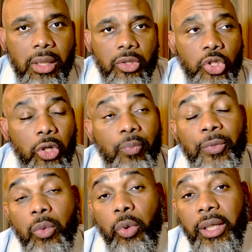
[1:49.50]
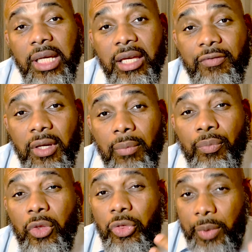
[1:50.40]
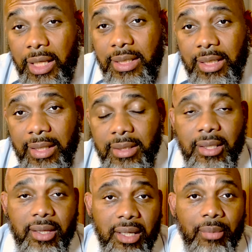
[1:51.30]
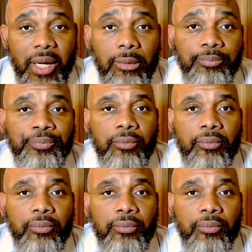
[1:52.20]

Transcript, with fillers: So we're going to give you three insights to think about